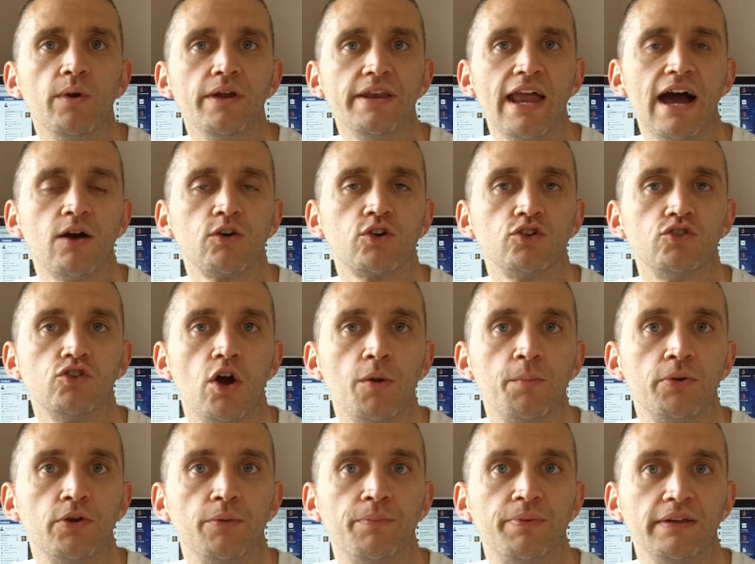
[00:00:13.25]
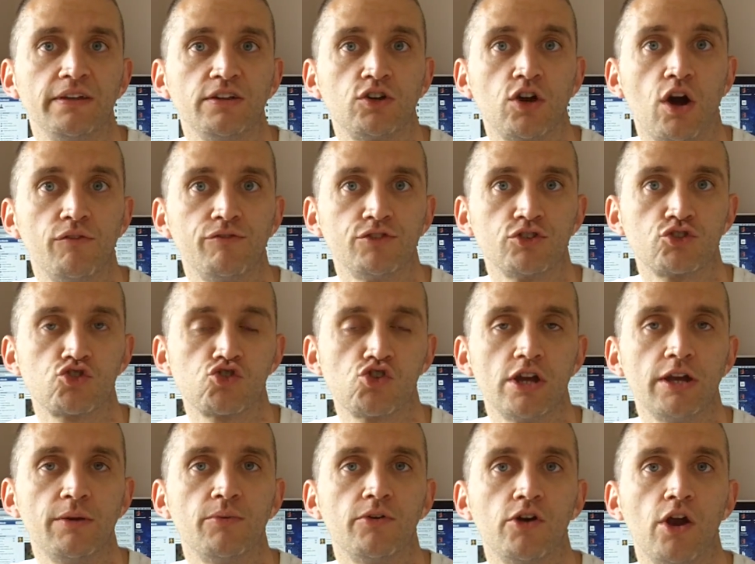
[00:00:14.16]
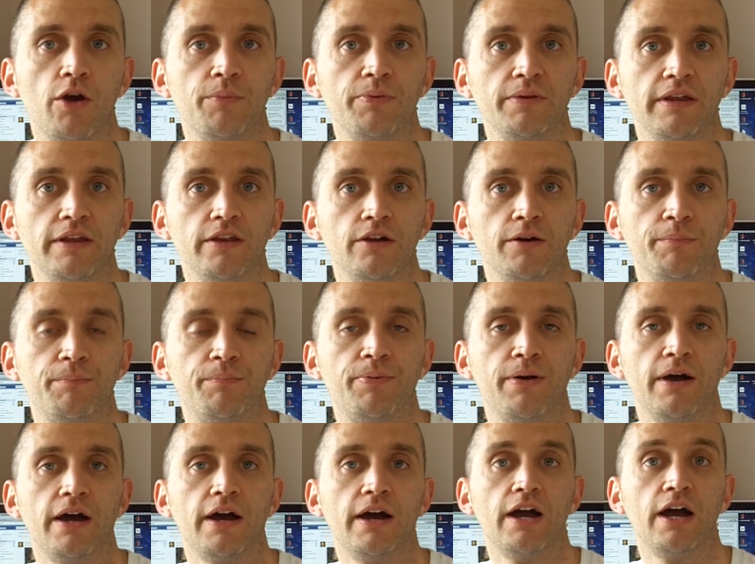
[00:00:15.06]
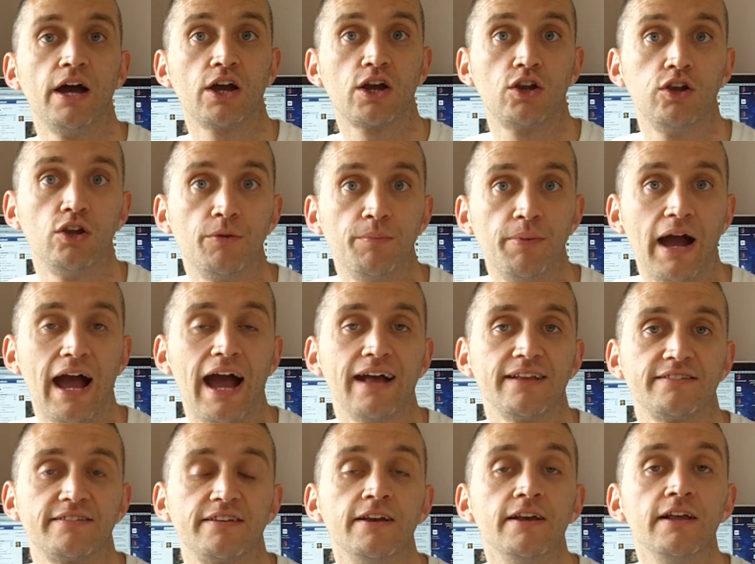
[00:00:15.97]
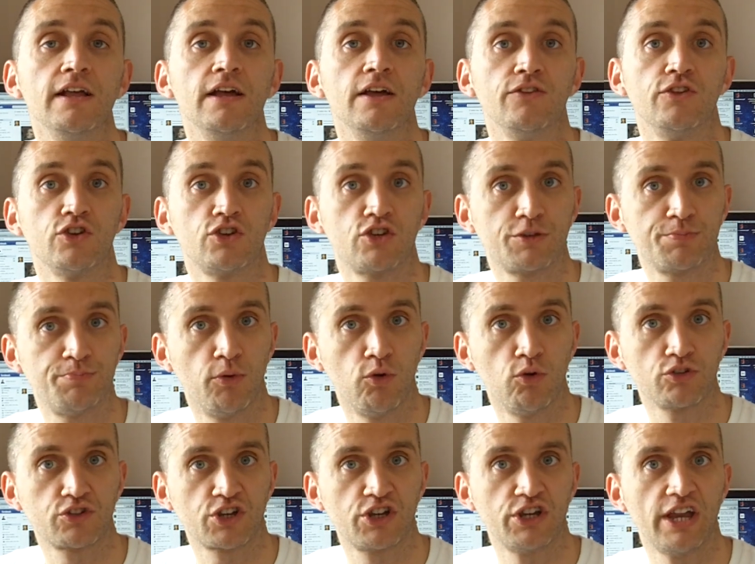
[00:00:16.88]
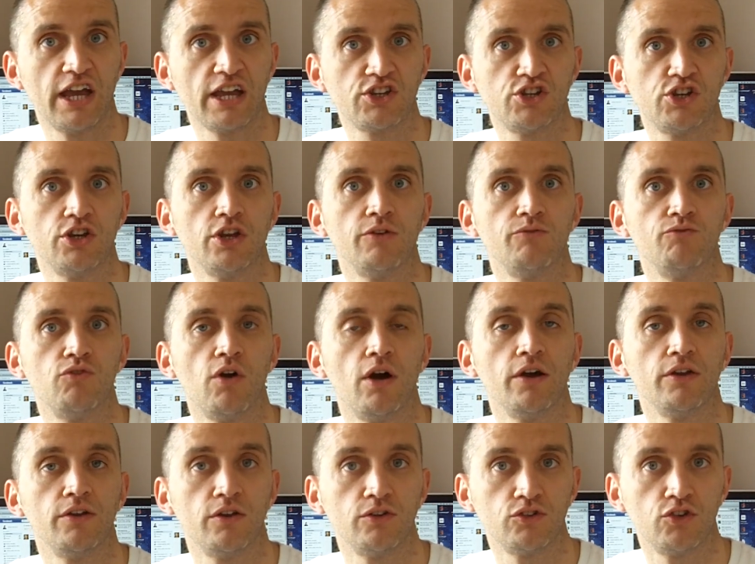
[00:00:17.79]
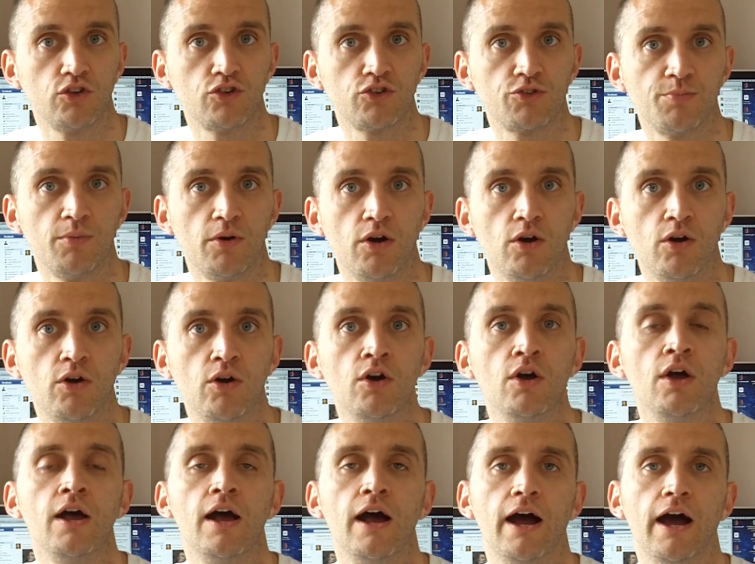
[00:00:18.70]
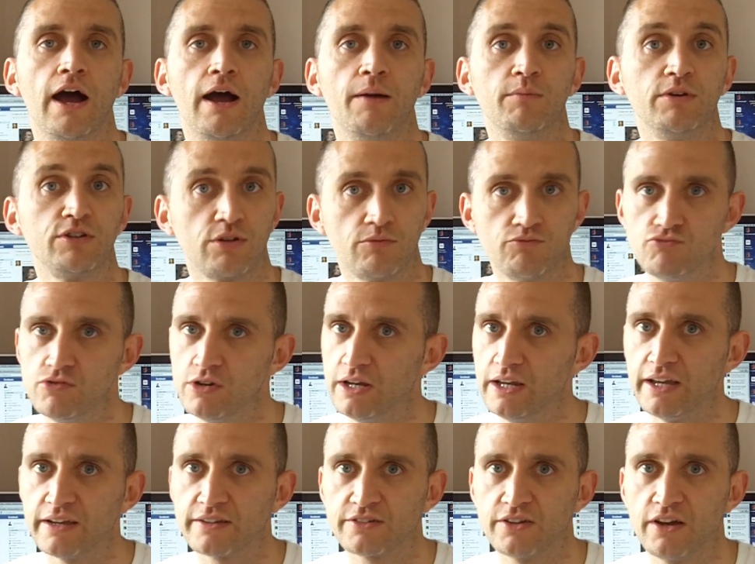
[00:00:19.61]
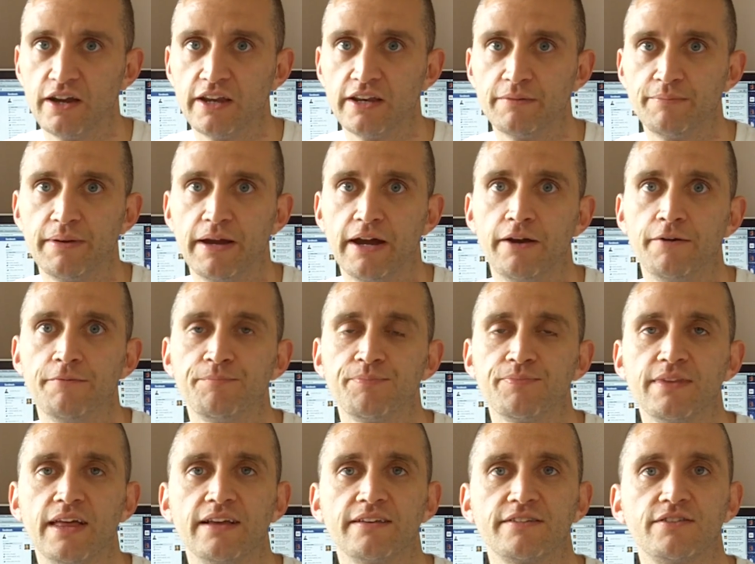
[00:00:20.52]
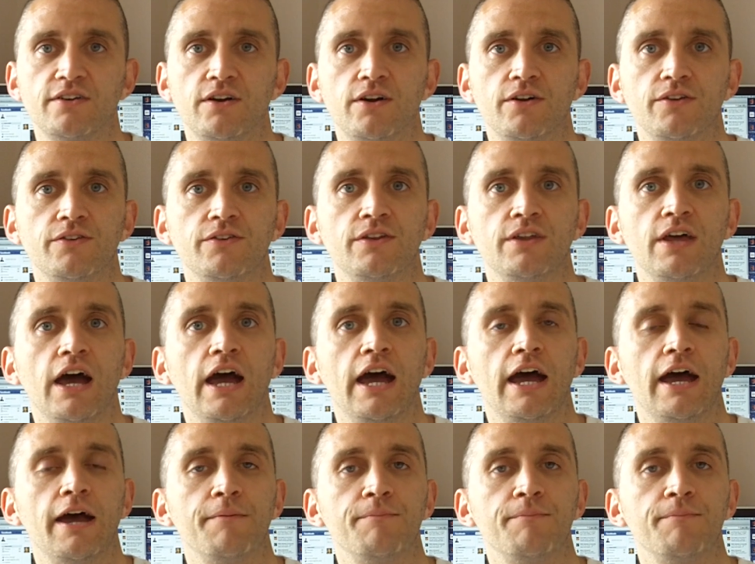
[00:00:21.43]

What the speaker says: We're now going to open up in Coventry. We're opening up a club at the Sports Connection on Rotten and Dunsmore, which I'm really excited about. That's on.